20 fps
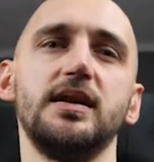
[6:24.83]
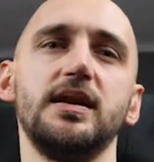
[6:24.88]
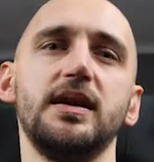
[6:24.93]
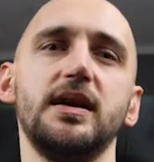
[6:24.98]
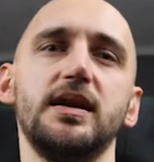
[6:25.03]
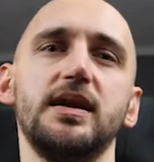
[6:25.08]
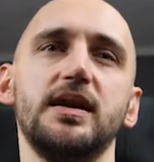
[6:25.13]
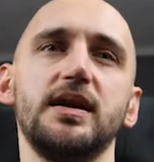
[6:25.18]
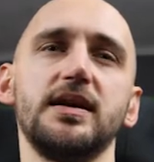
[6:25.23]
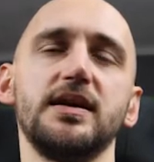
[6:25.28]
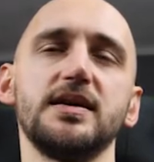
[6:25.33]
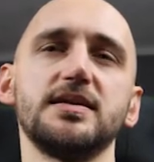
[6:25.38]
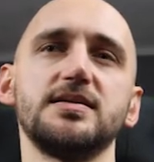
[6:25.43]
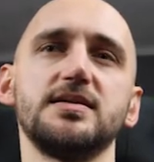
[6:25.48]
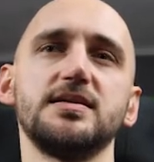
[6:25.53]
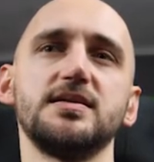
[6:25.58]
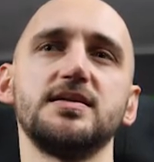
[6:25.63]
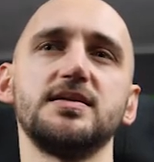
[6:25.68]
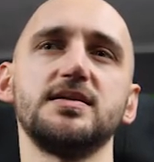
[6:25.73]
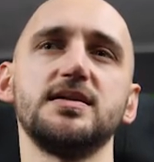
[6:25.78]
And I guess
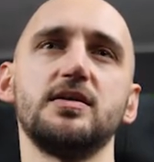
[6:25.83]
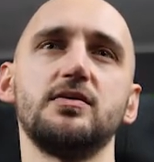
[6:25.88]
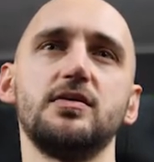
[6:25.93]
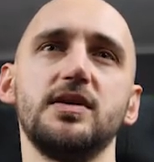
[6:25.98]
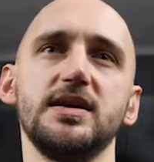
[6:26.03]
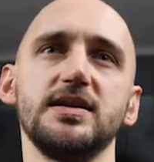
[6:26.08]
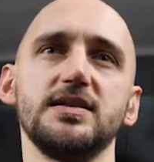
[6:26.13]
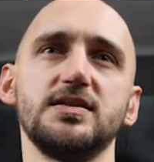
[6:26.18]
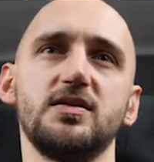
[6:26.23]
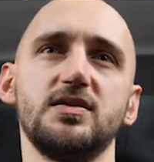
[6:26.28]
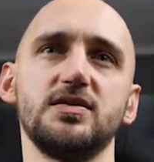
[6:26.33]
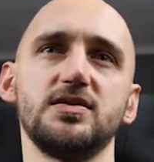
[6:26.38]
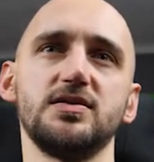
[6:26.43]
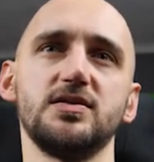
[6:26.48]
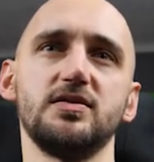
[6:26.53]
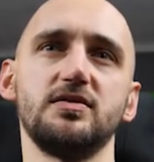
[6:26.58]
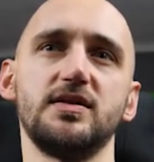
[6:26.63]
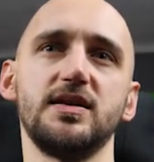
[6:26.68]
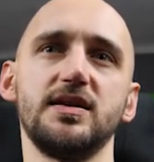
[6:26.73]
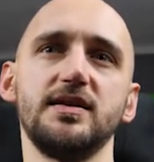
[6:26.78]
this is a raise
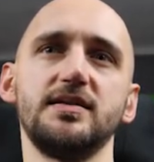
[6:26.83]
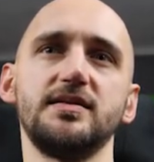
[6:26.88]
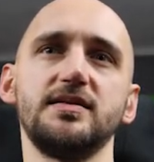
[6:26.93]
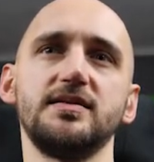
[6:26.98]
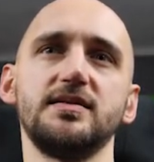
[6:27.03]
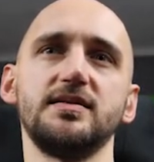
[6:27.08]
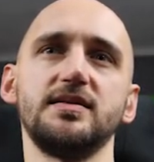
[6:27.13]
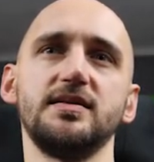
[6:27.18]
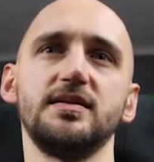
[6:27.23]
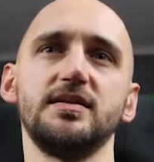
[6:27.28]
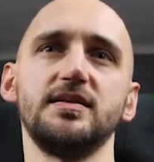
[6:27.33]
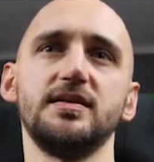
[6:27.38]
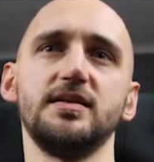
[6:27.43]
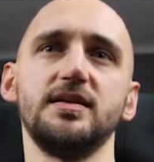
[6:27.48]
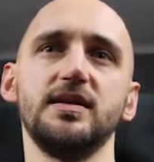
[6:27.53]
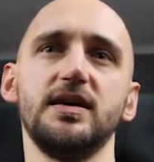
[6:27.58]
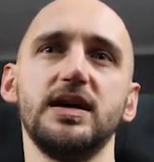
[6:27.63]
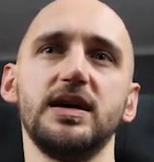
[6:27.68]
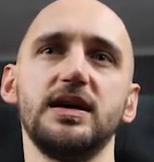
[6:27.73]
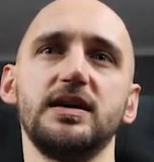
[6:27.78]
also, right?
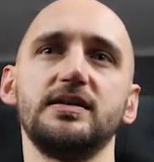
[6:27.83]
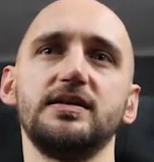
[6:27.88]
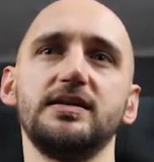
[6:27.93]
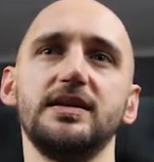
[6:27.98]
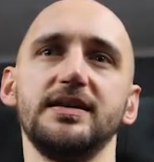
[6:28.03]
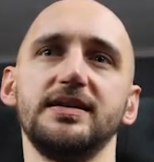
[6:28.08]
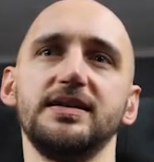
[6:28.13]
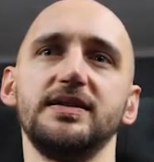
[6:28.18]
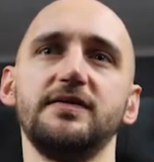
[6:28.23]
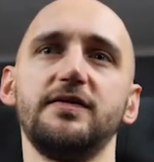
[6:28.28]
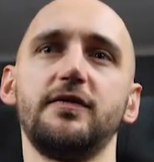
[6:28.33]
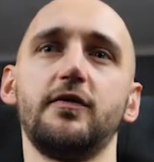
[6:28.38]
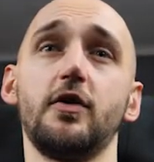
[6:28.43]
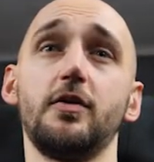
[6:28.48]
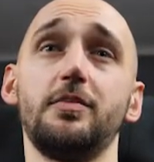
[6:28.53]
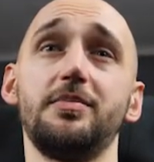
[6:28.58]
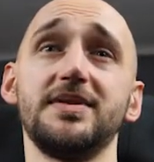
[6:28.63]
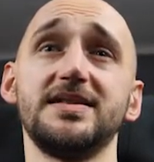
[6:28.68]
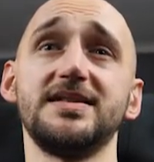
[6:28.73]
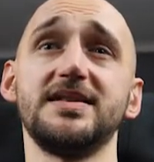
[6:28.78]
Yeah,
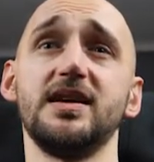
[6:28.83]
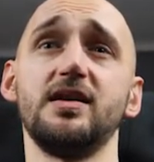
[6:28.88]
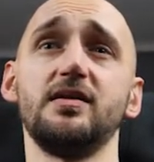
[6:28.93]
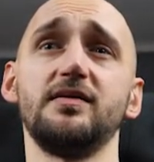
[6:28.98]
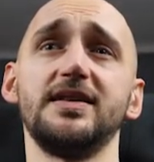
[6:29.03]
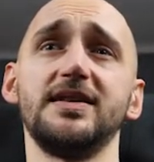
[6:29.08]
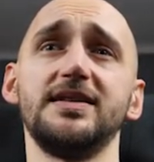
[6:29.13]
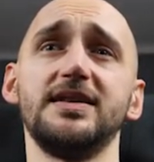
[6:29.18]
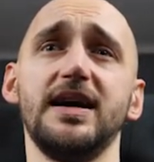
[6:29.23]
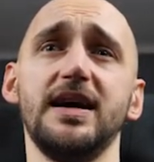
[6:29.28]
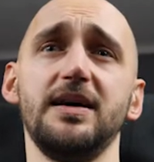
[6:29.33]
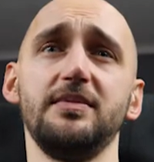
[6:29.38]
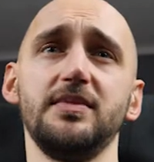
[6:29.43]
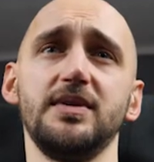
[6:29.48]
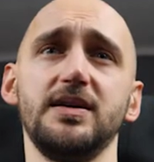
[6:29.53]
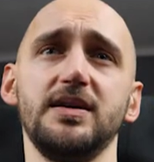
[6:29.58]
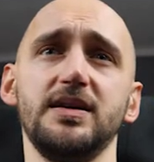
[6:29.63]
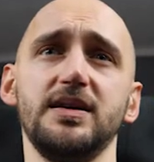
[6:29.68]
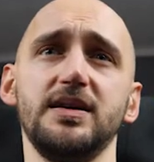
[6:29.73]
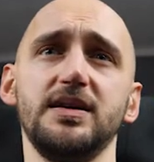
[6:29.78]
94% of the time
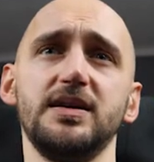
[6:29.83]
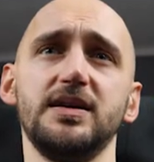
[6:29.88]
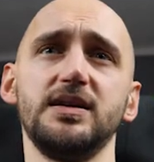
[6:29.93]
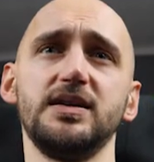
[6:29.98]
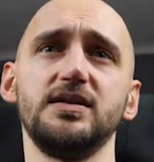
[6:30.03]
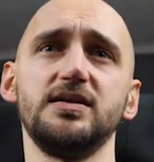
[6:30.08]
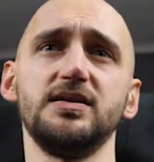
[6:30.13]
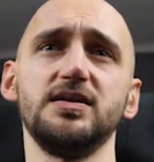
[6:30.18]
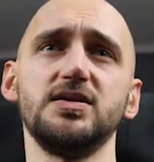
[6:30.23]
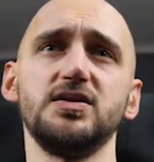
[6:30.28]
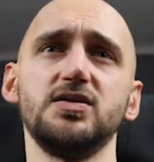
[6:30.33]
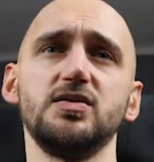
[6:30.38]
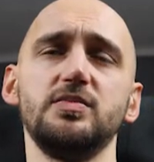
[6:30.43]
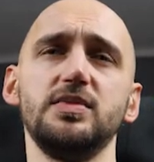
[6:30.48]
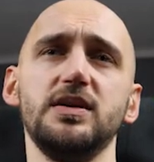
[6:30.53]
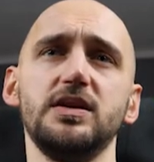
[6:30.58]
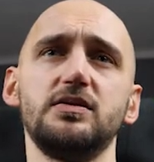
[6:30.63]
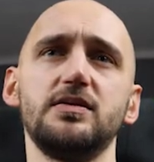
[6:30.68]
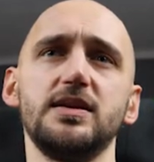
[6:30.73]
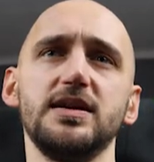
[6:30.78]
this should be
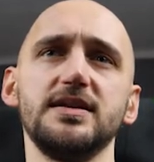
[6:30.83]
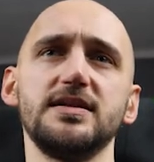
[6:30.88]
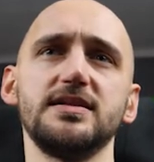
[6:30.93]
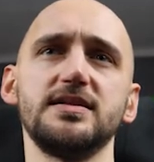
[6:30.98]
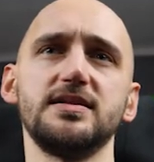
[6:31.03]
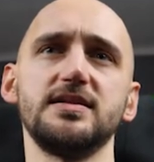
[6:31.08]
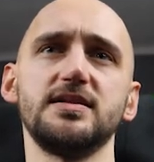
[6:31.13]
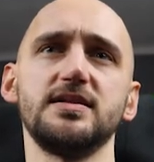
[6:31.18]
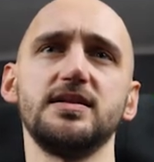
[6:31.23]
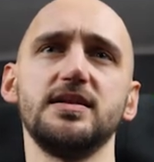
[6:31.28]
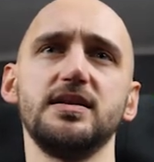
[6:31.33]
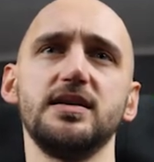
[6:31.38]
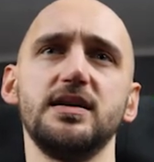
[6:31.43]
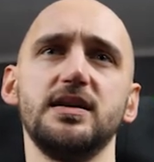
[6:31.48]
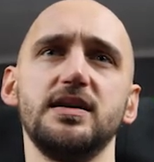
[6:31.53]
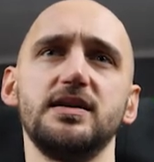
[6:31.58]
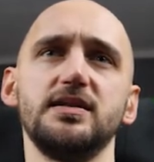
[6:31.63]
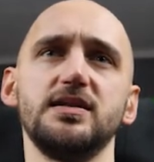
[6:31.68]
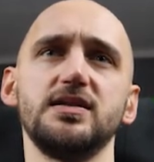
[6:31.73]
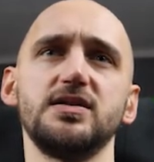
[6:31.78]
a raise,
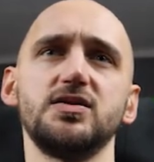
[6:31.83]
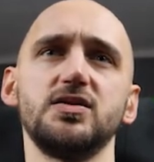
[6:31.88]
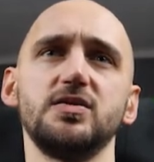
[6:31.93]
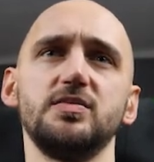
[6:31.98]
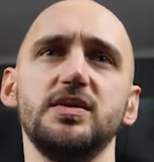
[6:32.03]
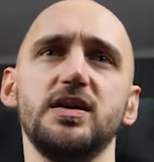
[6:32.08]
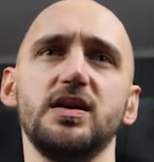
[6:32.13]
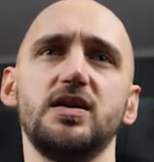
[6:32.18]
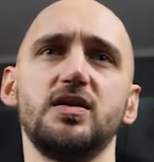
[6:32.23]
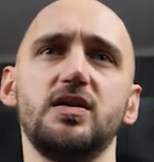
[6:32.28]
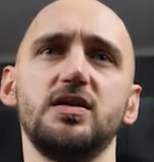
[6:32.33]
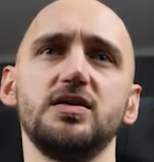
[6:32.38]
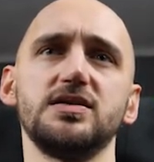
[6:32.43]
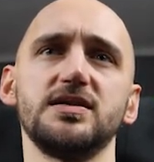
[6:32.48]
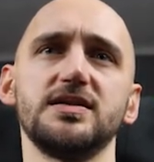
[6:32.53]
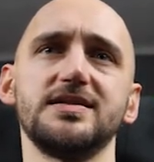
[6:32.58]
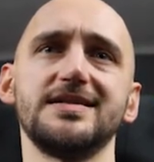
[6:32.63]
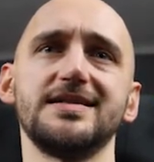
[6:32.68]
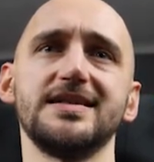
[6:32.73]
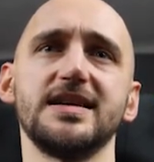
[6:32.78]
and this should be a call
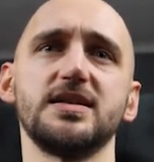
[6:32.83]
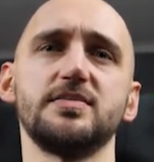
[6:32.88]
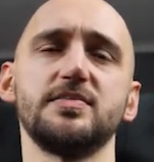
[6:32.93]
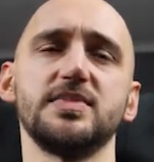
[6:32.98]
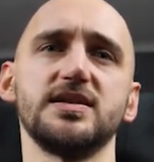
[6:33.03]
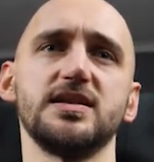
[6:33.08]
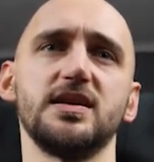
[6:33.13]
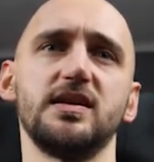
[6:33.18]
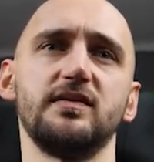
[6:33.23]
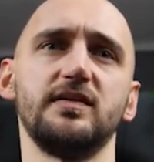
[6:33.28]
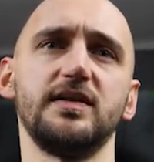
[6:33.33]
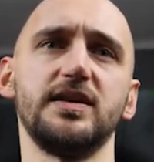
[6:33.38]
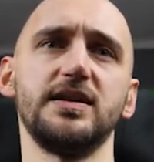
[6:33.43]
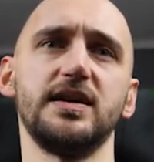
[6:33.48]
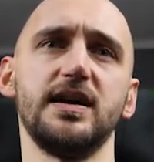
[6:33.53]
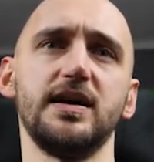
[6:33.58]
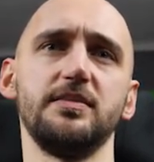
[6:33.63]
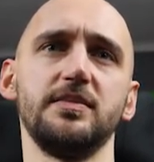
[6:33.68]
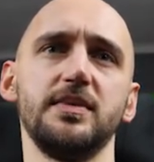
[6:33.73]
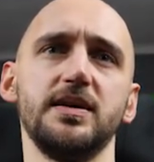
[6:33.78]
just 6% of the
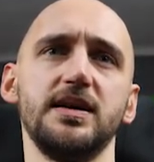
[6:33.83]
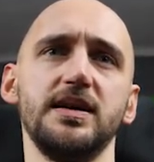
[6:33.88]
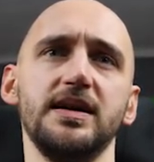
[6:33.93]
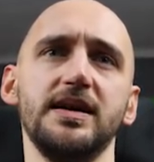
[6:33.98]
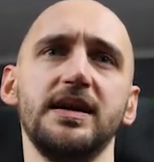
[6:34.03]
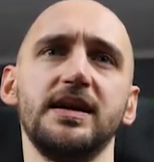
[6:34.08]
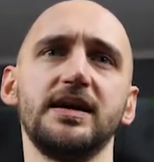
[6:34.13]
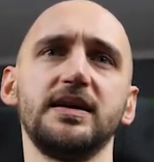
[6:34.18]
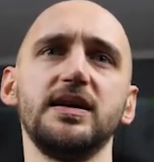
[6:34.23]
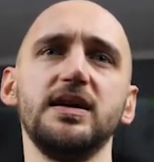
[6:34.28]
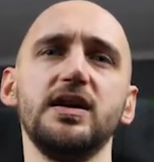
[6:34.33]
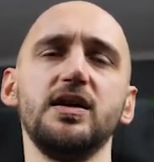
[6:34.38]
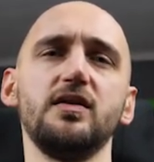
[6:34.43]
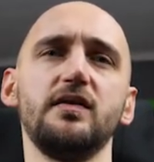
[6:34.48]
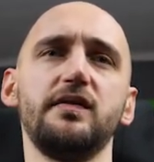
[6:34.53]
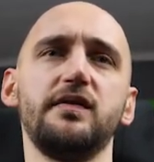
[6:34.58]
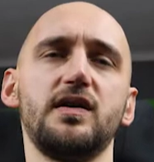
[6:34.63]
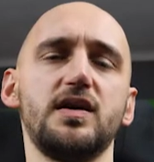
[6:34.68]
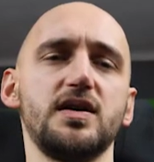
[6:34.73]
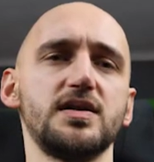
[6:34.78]
time. King
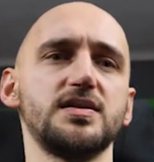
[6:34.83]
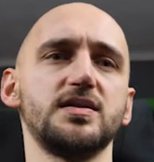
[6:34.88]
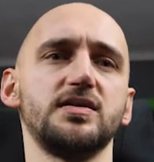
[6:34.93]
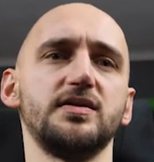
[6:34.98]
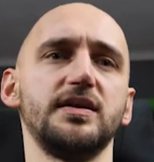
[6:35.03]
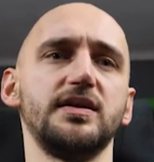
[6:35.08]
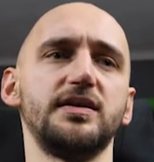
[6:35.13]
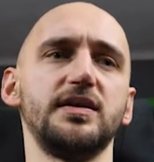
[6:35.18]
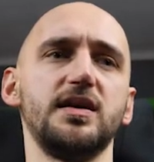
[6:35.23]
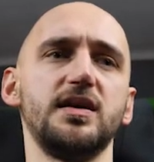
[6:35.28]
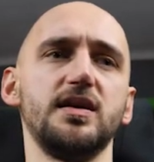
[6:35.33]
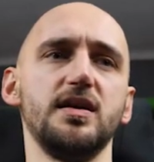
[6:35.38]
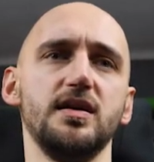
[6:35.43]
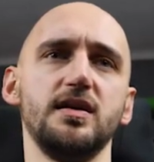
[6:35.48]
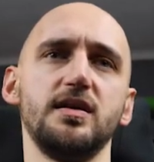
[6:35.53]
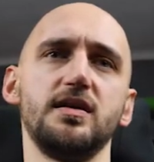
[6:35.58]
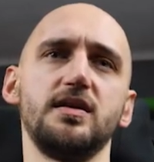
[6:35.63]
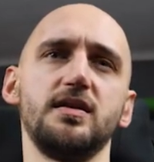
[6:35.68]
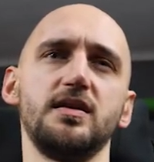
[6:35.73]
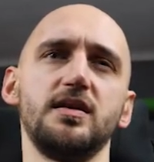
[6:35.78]
of hearts on the turn,
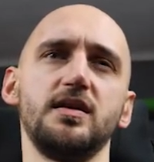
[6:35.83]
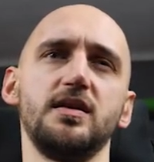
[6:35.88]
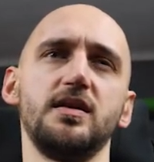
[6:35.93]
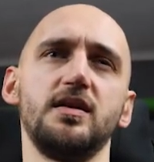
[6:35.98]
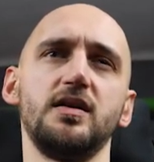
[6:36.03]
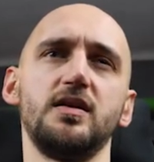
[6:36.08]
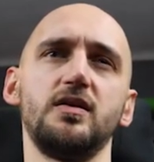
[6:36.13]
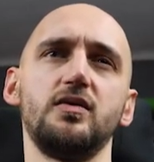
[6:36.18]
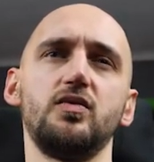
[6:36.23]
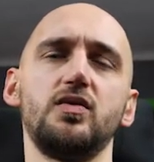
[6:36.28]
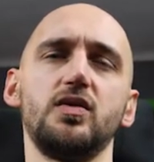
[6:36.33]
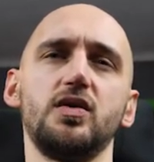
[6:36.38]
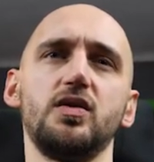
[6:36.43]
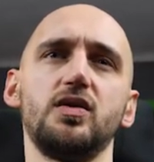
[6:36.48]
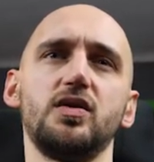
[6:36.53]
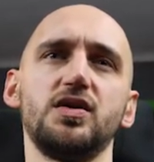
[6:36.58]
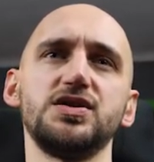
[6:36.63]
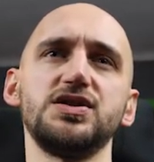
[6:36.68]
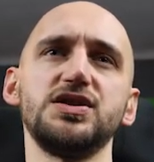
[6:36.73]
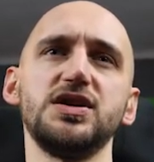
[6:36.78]
we're
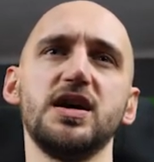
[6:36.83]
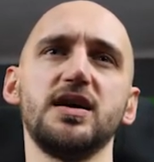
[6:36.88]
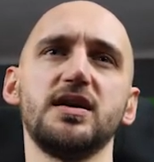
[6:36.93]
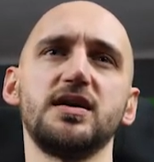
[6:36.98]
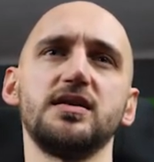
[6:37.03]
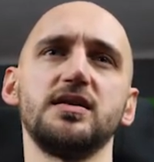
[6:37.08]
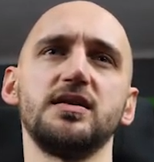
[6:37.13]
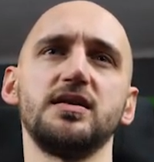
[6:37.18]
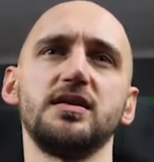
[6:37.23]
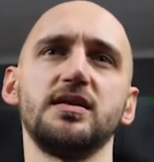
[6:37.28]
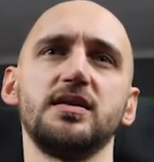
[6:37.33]
gonna check.